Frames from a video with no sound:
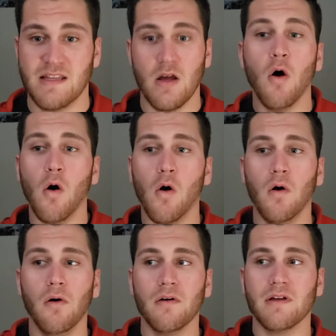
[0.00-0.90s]
the
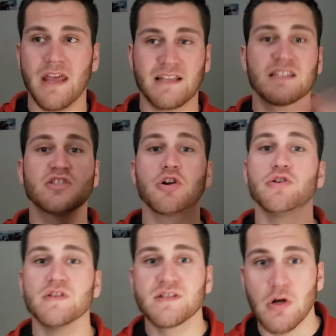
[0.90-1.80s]
whole
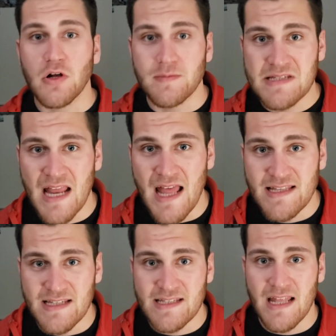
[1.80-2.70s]
external
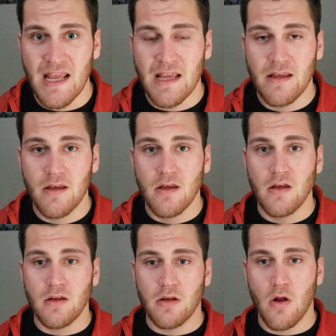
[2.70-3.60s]
circumstances thing.
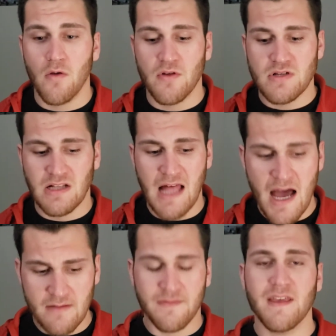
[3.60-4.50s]
There's a
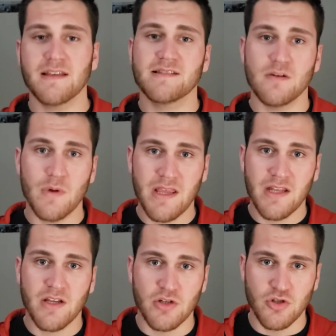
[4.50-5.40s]
lot of things that we
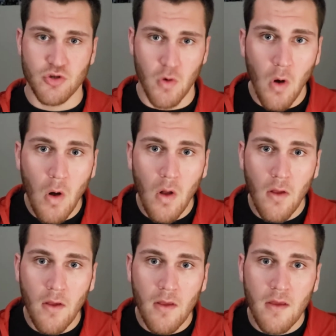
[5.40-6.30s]
can
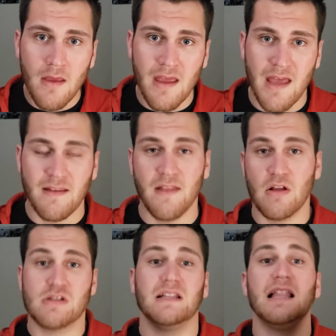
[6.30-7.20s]
control, and then
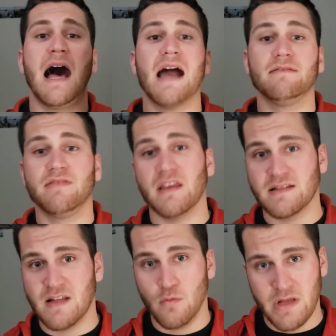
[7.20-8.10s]
there's a lot of
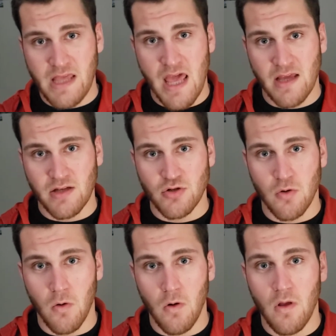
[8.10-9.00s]
things that we can't
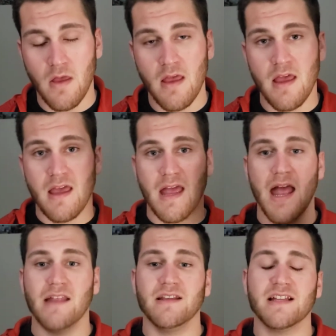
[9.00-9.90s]
control.
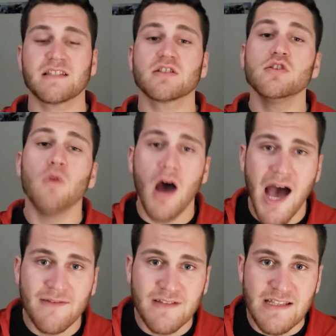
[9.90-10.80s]
And it's too
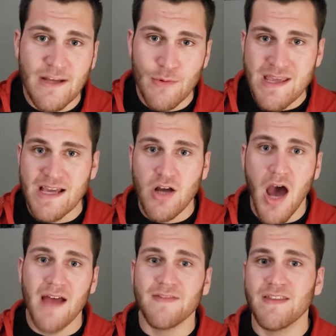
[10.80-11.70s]
often that we get
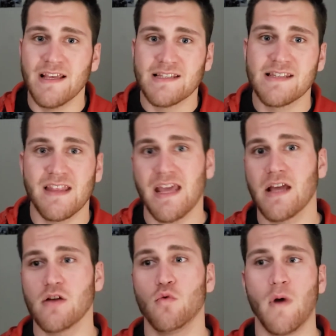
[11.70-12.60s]
caught in this
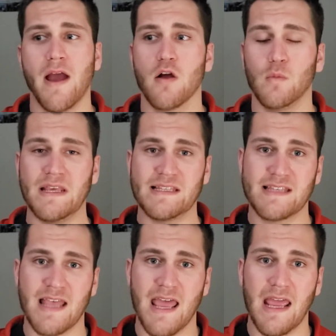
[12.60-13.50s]
thing where we
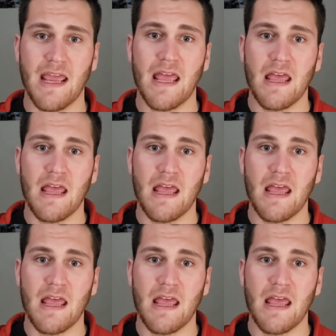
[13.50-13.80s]
say,